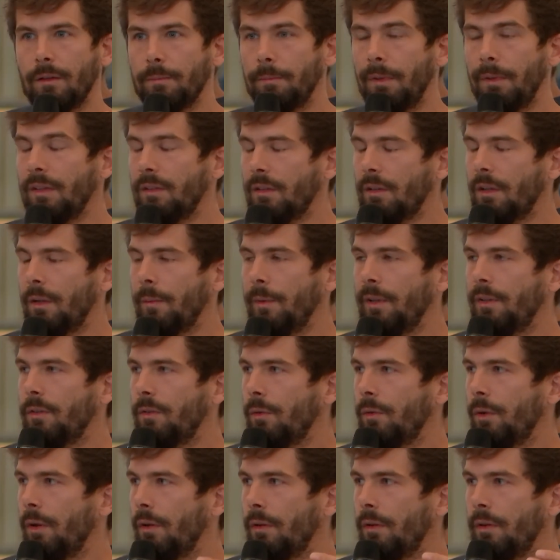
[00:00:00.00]
basically means
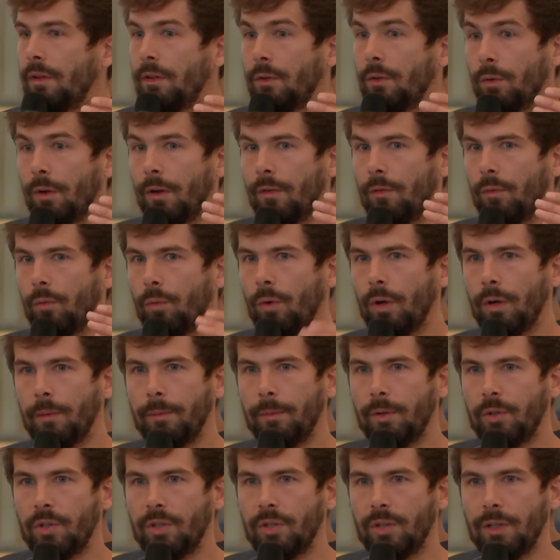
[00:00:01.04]
you need to have one
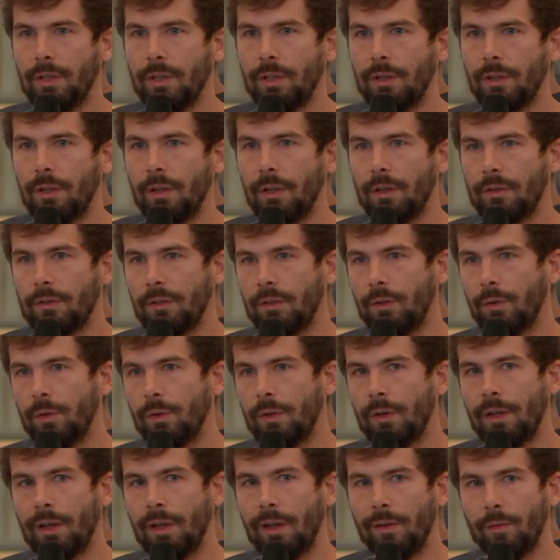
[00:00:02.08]
machine
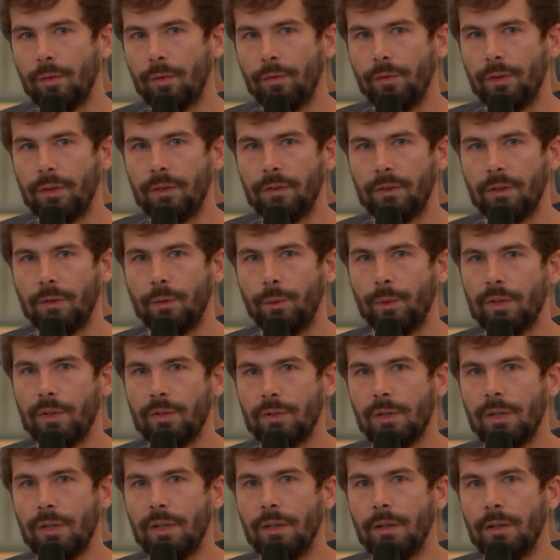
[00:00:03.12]
executing everything
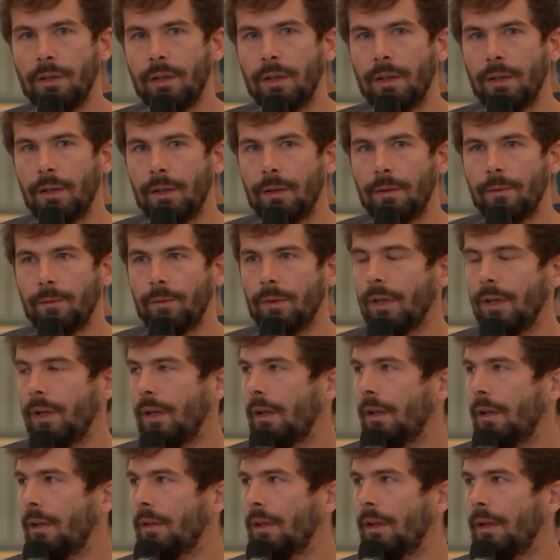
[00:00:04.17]
sequentially.
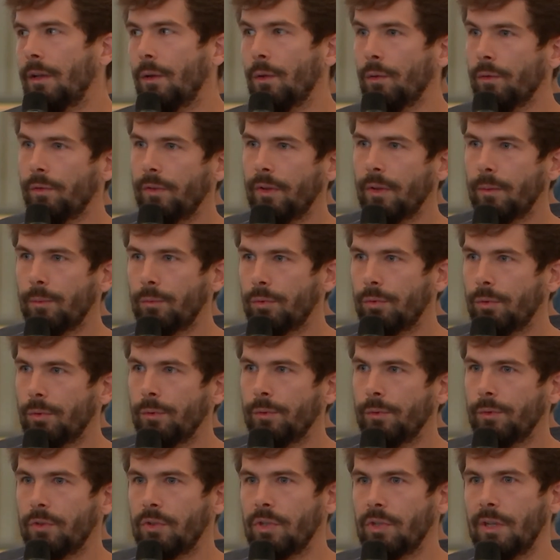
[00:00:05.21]
And I don't think
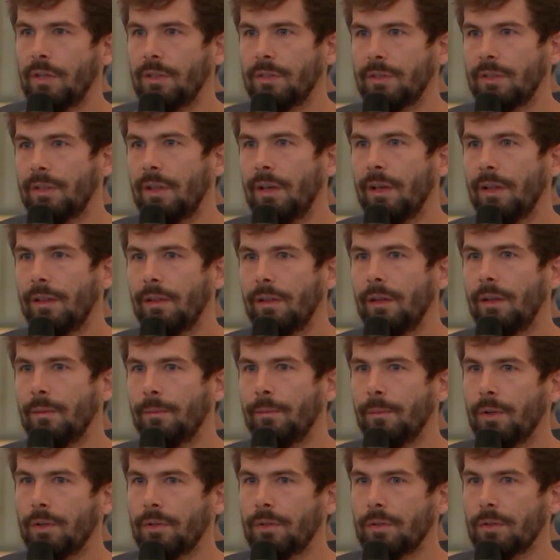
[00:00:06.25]
proofs change
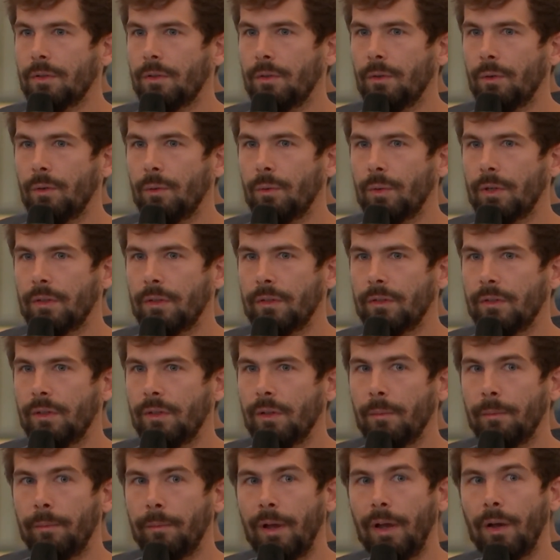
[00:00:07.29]
that much. So we're
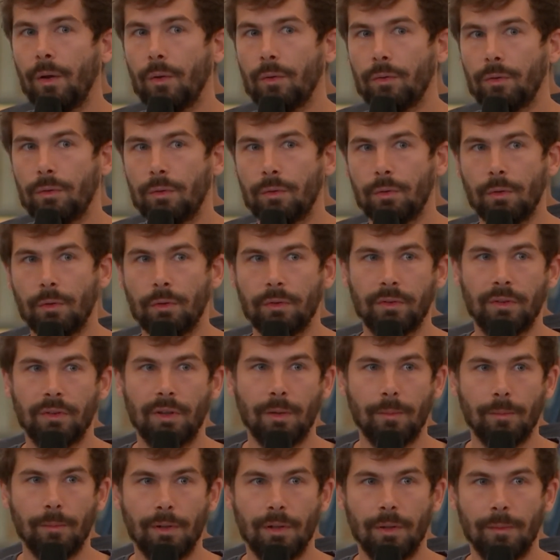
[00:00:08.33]
still bound to the
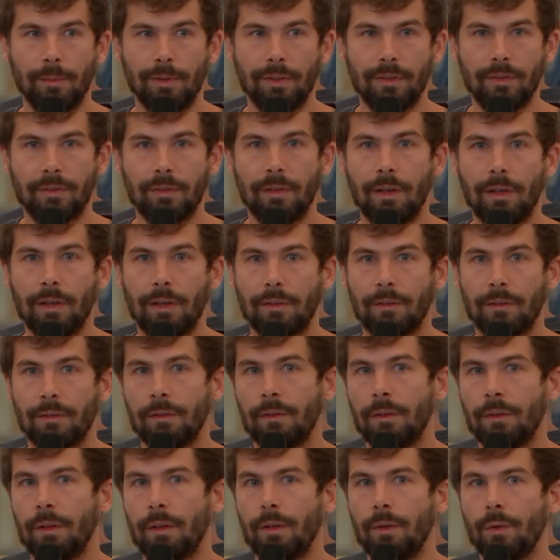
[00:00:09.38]
same limits that
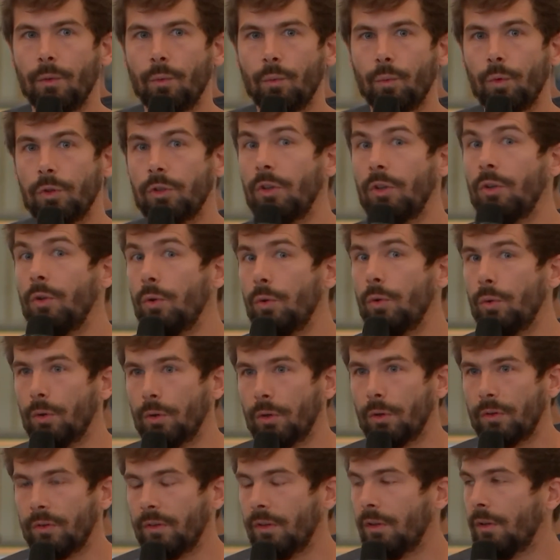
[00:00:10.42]
what can you do
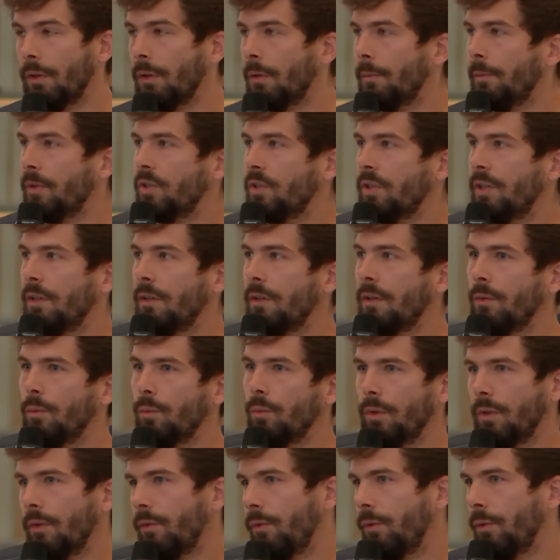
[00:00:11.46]
on a single machine
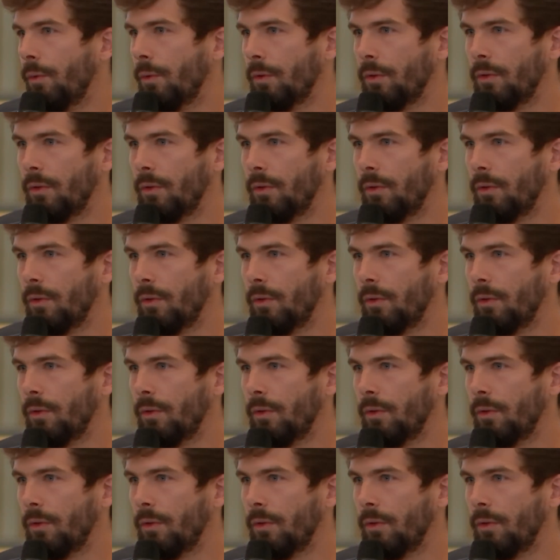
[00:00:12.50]
if you want a